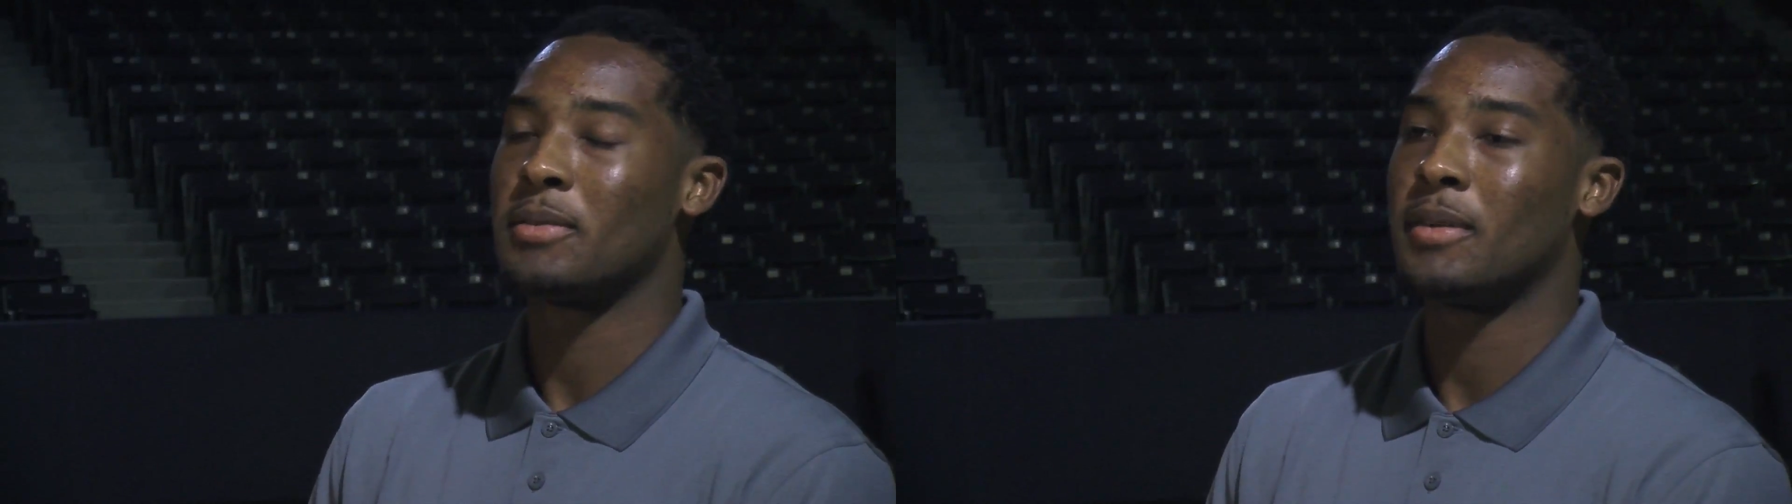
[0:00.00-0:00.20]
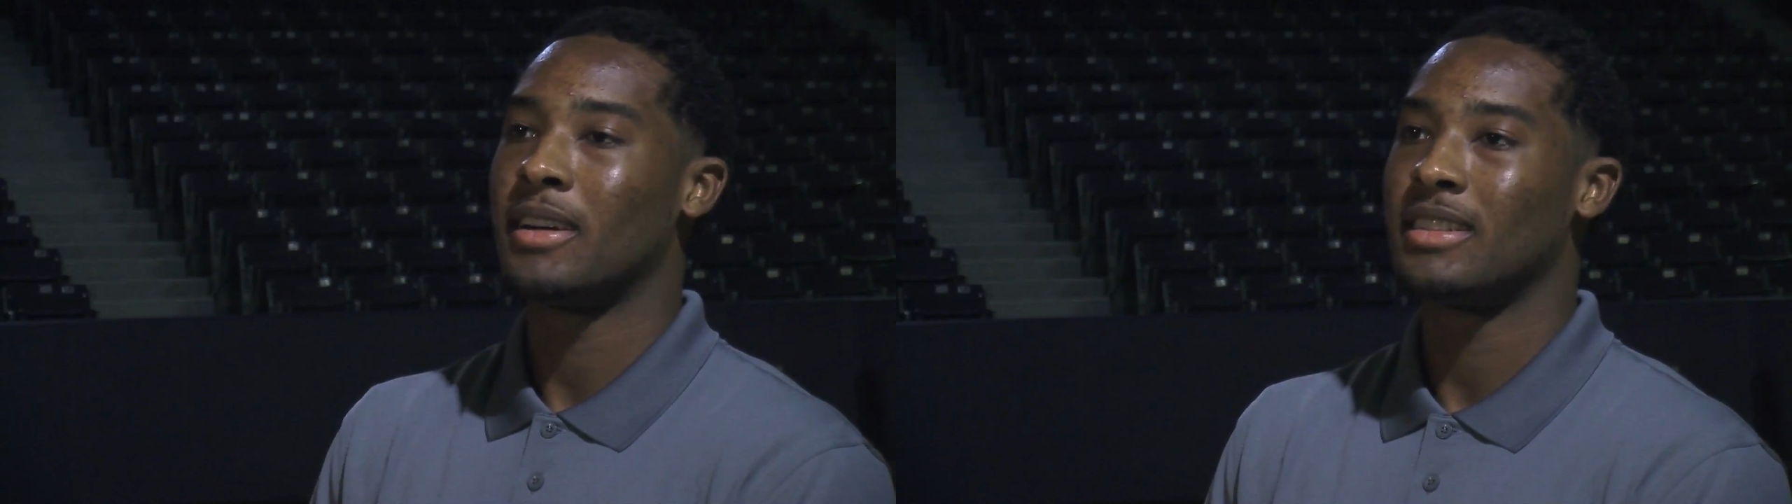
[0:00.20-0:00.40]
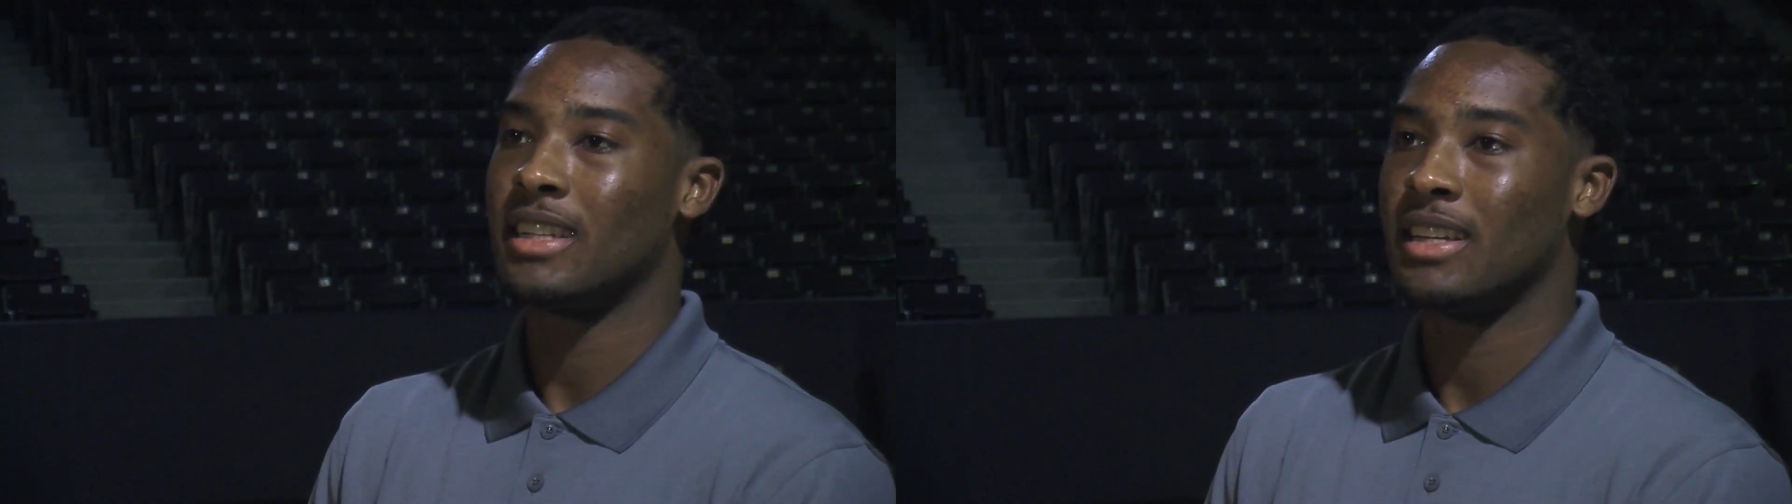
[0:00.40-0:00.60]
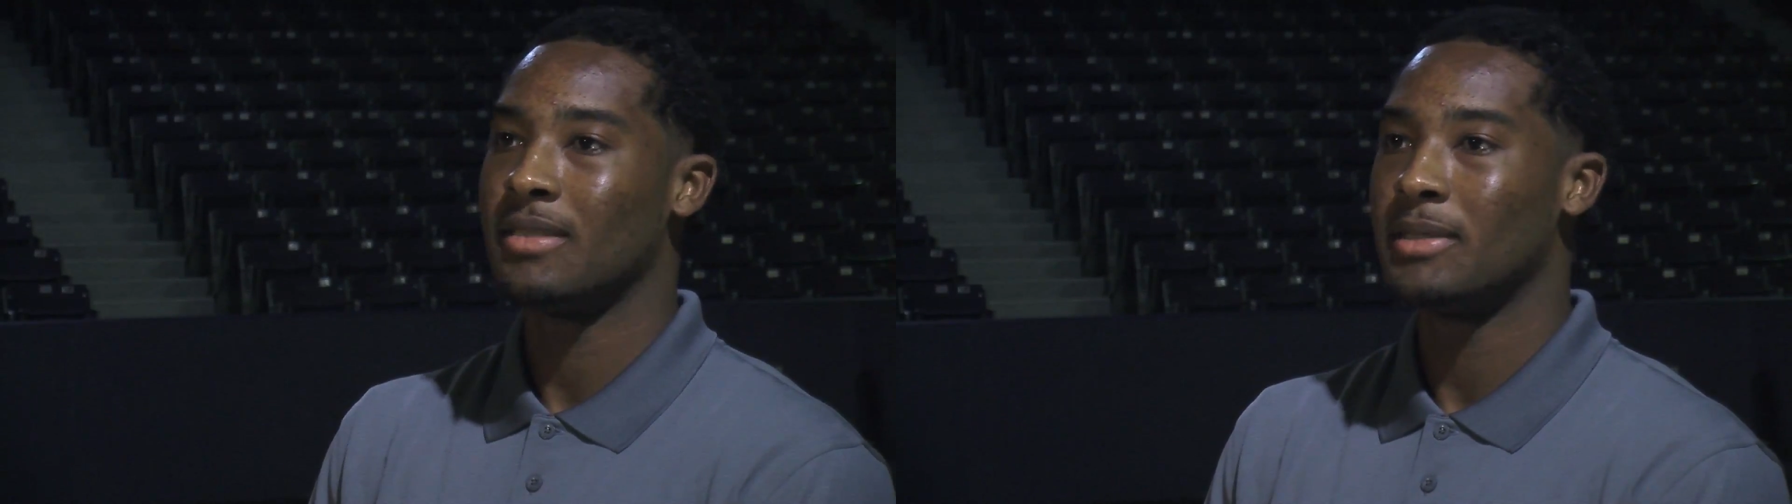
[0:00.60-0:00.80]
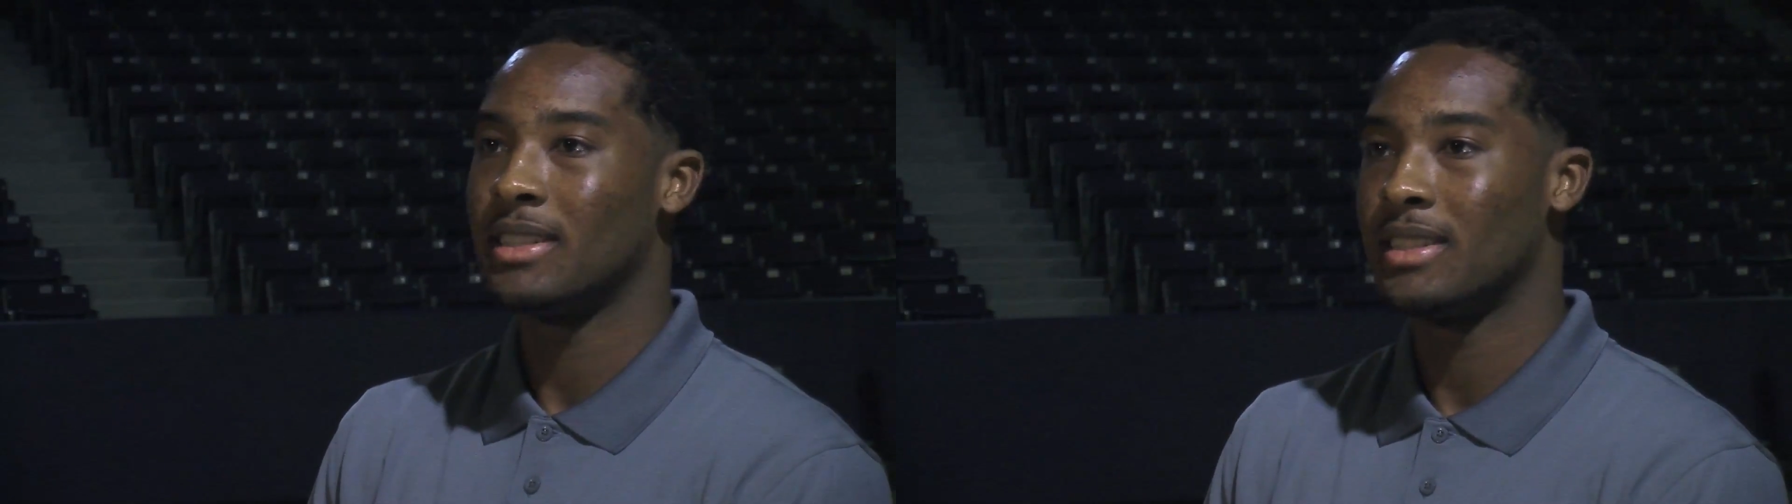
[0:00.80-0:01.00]
small
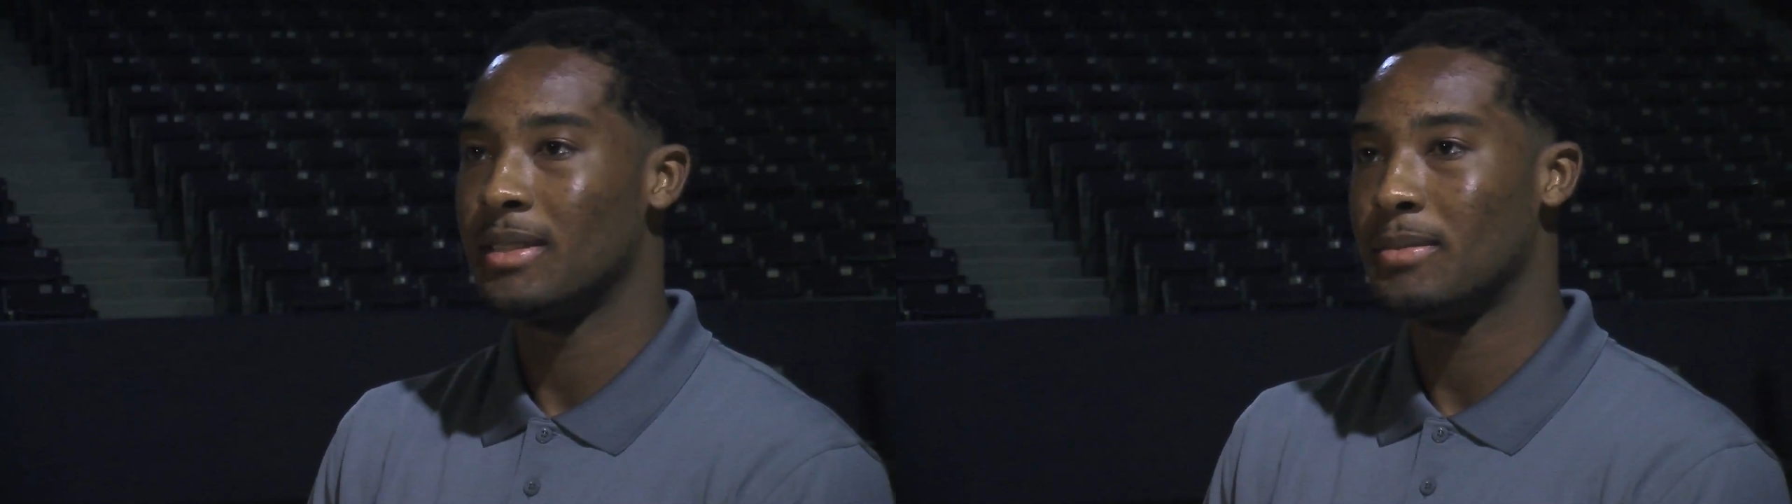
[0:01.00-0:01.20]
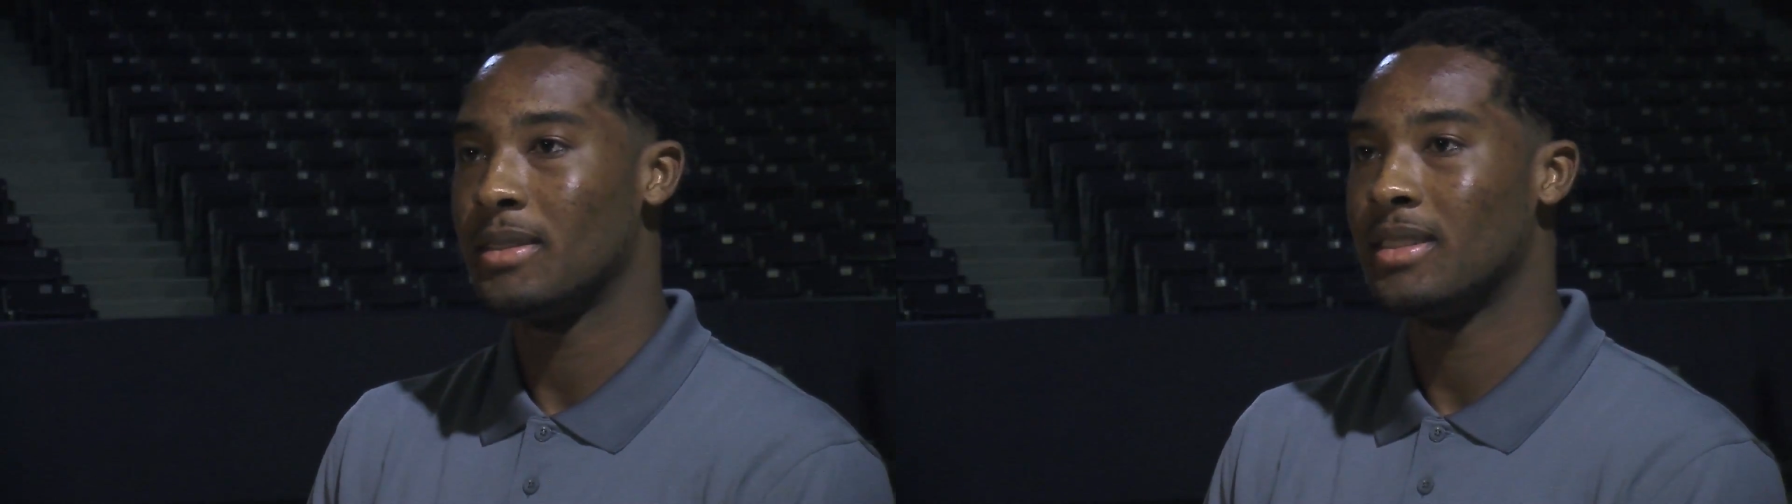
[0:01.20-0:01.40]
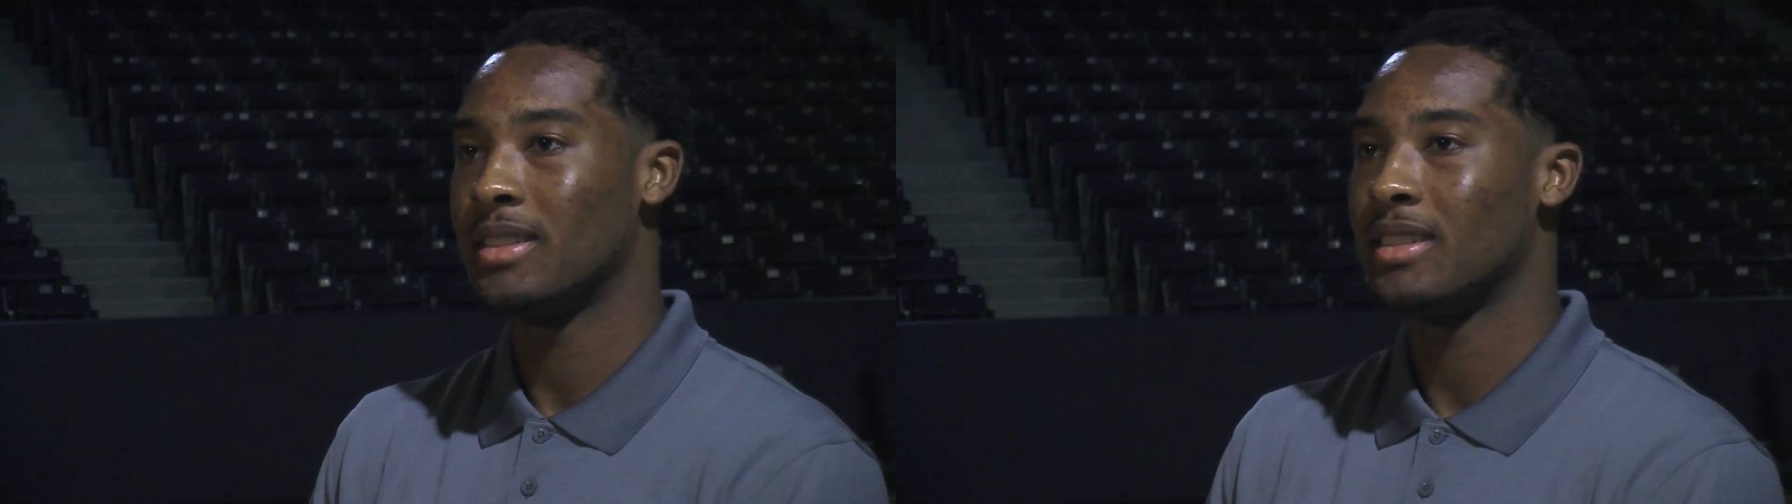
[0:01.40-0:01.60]
town in Mississippi